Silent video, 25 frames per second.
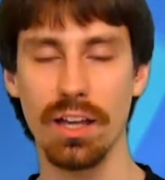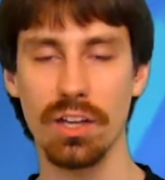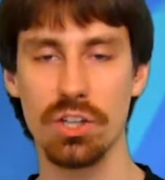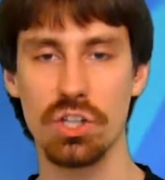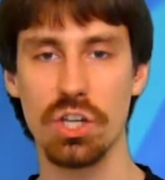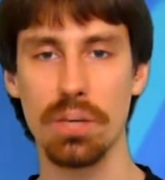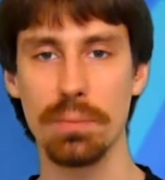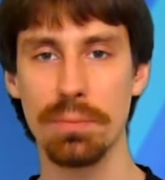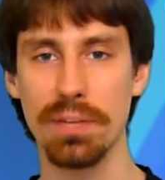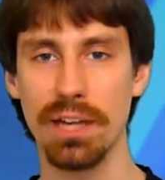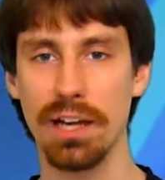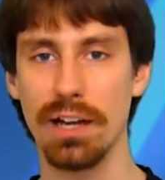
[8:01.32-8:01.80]
a
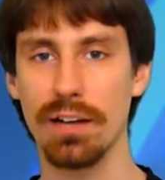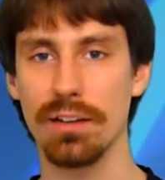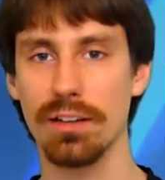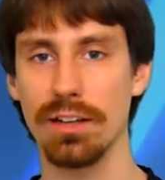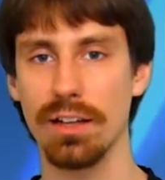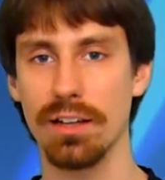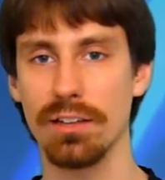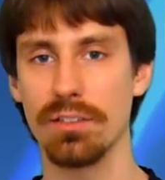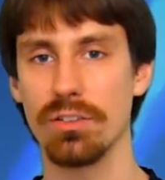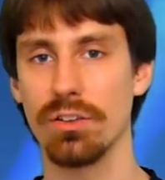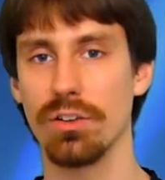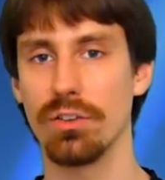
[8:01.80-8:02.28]
shipyard
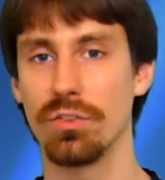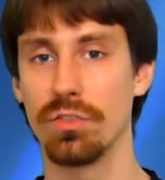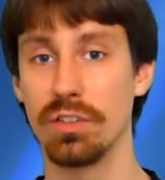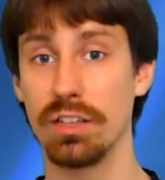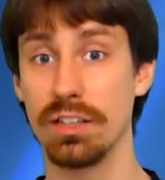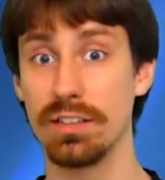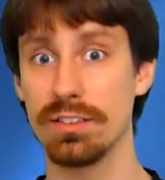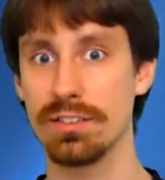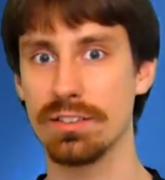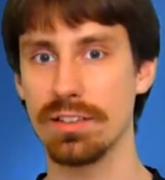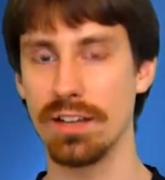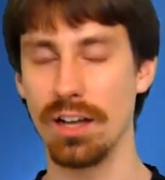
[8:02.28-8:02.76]
at your
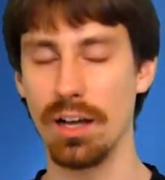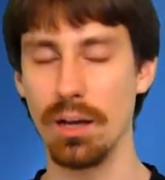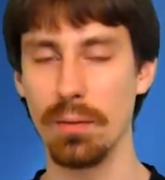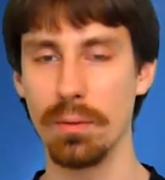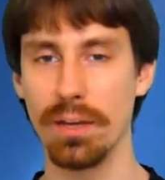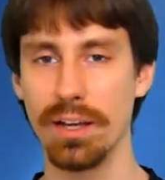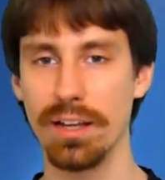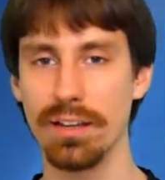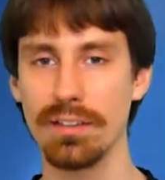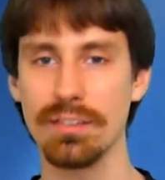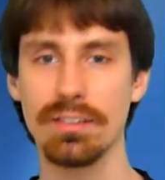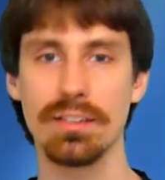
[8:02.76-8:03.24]
fleet
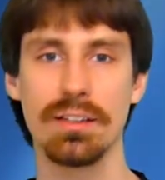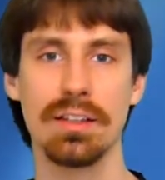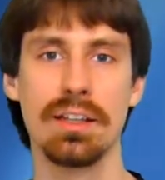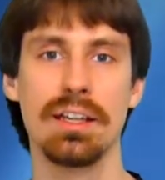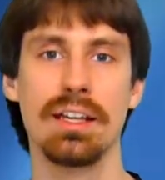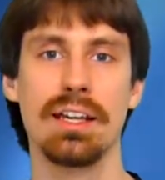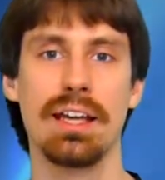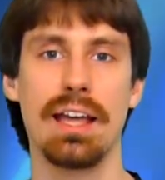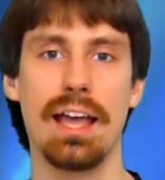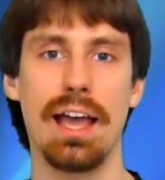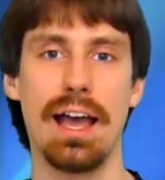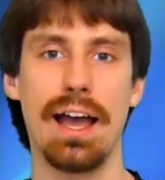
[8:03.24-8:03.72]
starbase,
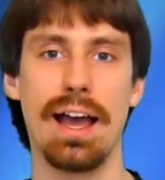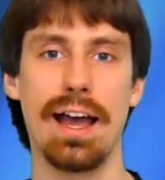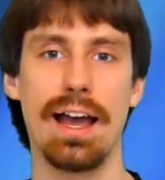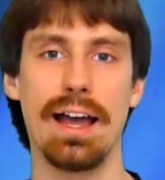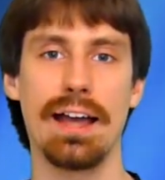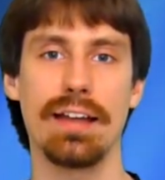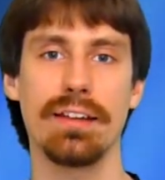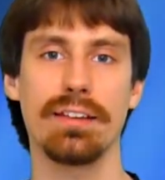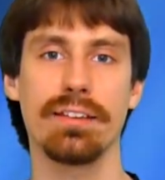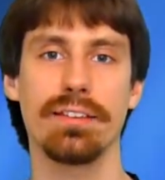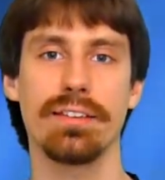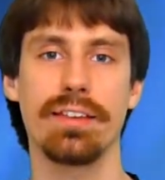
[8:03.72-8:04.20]

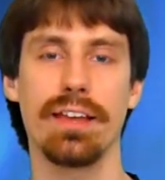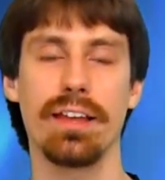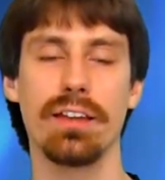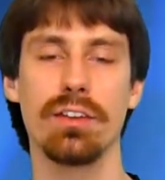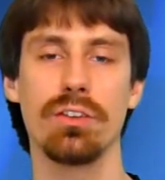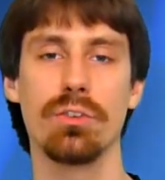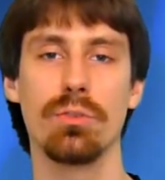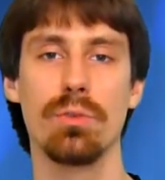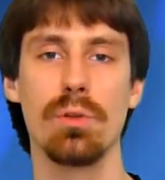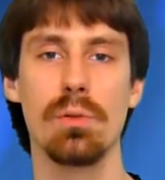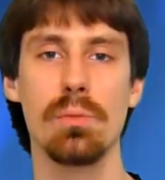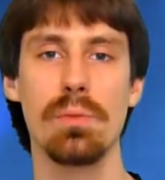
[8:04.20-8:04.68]
and then
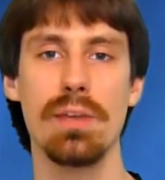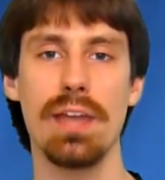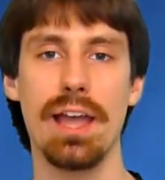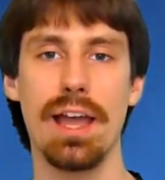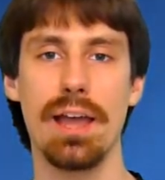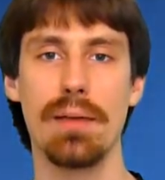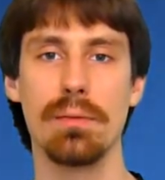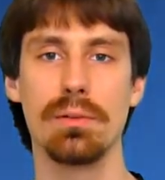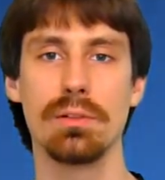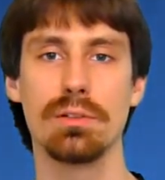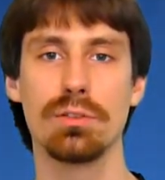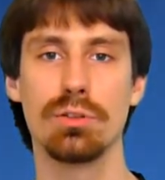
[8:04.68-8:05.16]
you will be
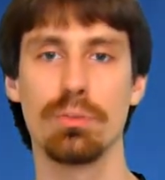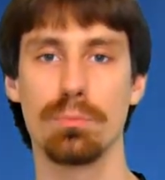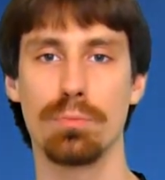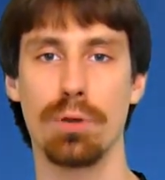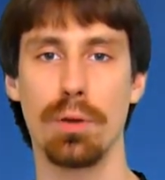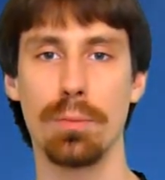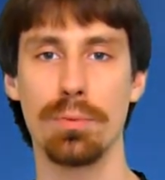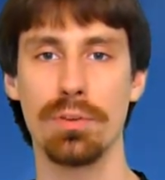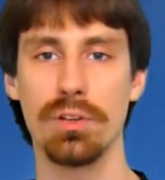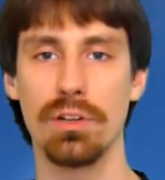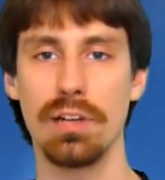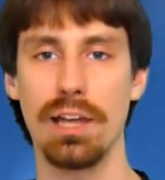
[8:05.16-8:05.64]
able to
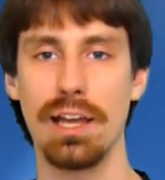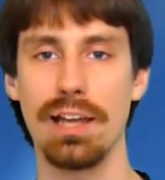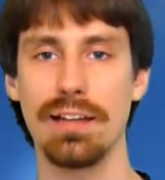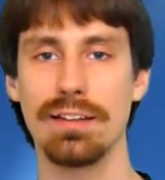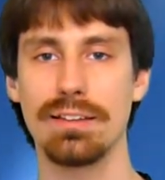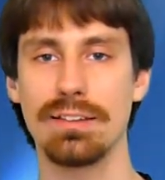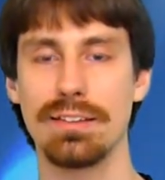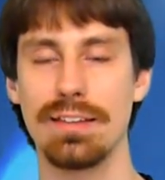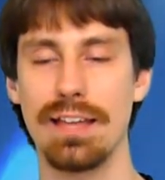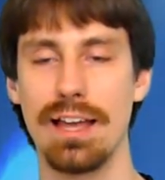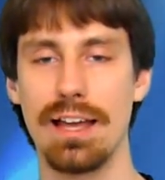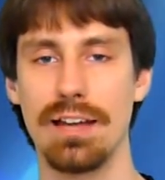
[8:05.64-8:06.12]

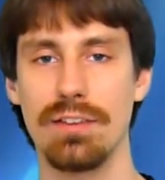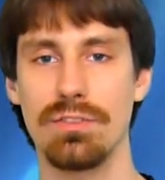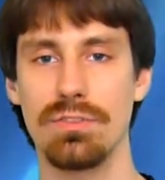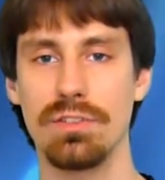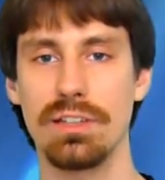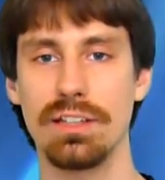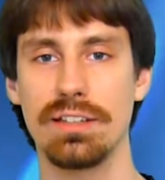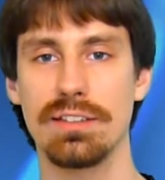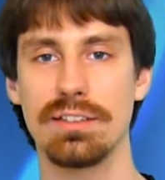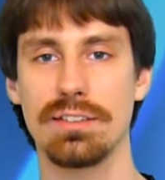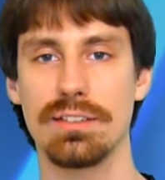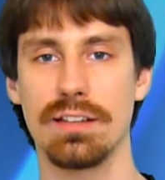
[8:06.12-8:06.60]
populate that
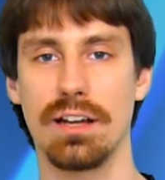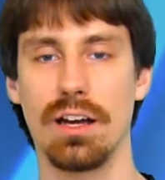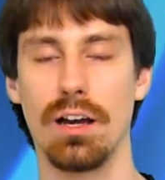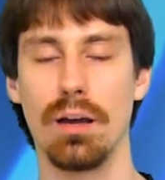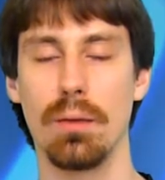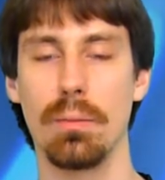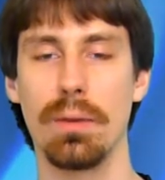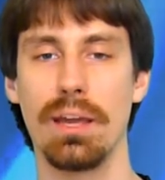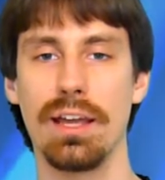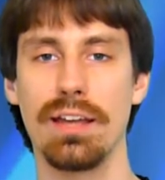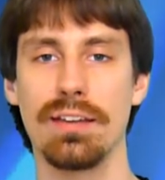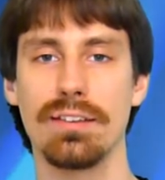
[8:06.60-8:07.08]
fleet
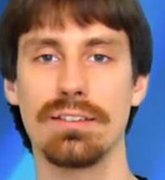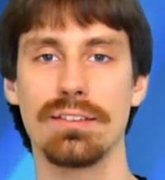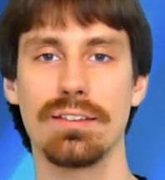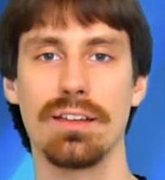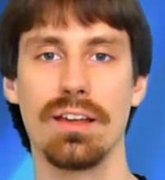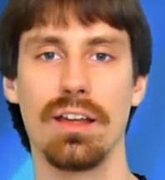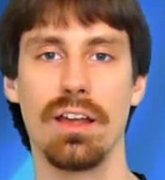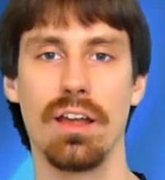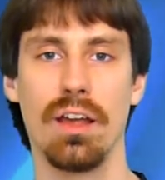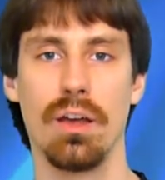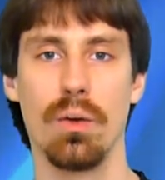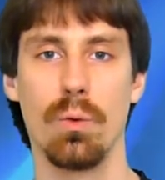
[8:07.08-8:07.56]
starbase
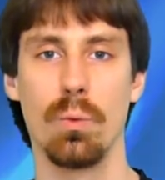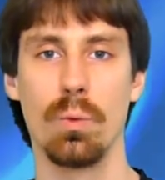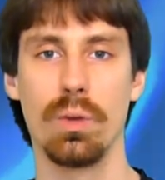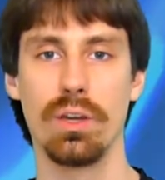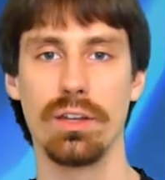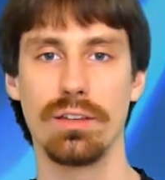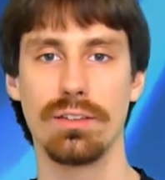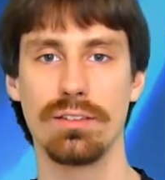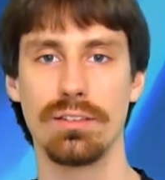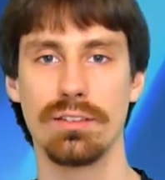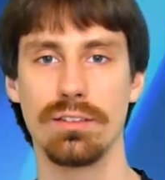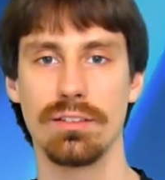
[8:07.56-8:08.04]

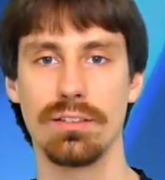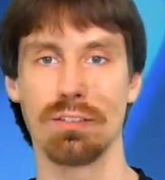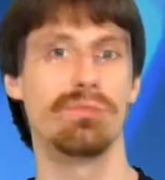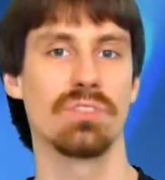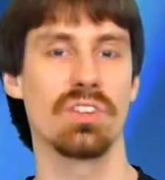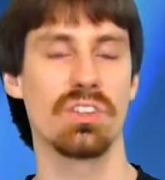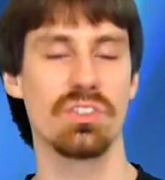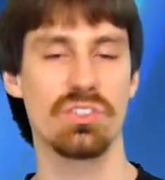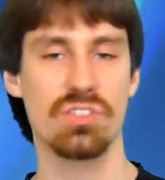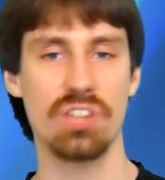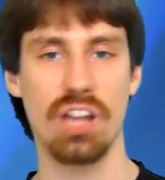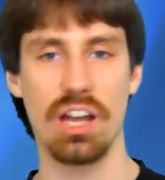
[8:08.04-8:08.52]
with
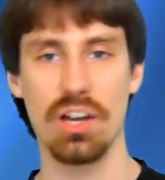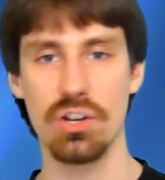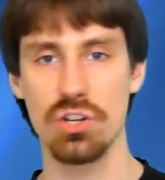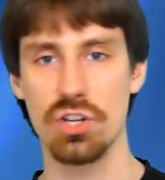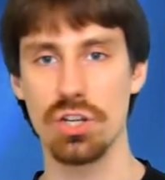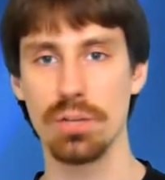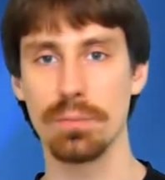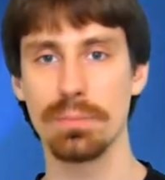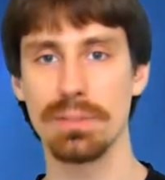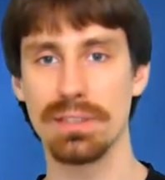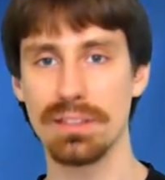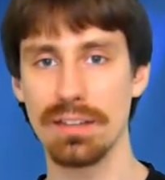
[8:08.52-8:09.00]

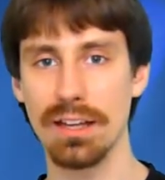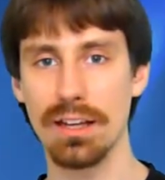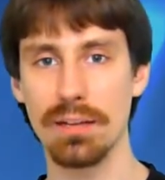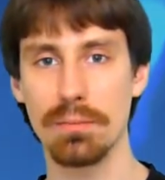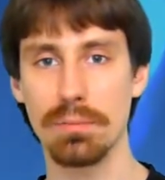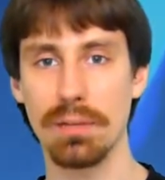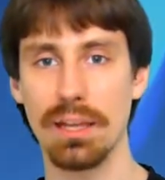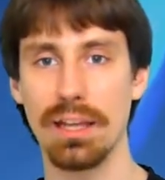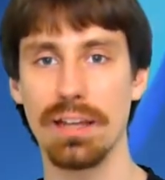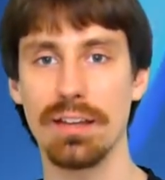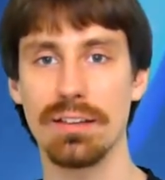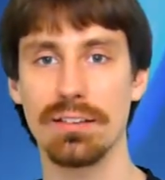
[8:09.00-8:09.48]
starships that
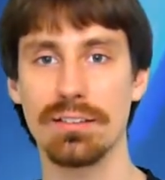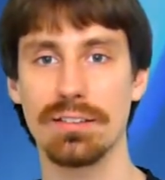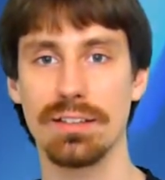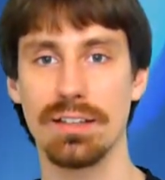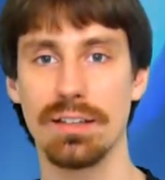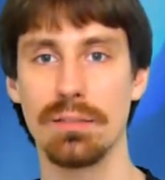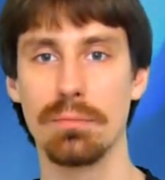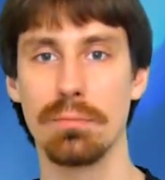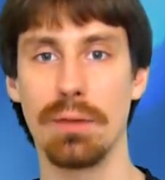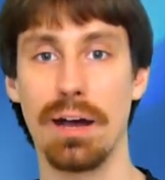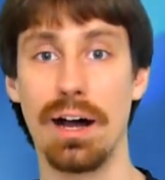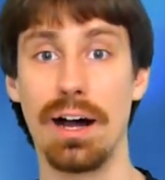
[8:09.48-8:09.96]
players
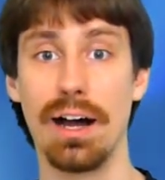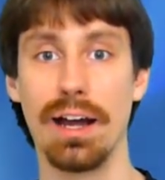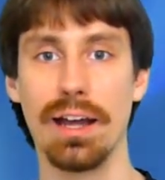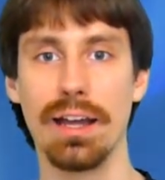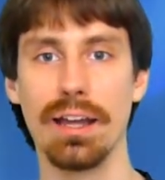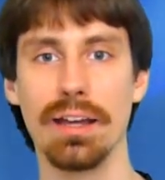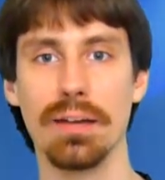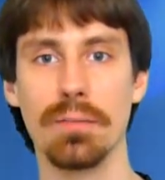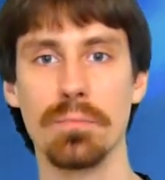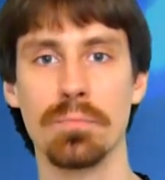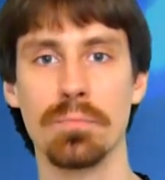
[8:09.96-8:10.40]
can buy.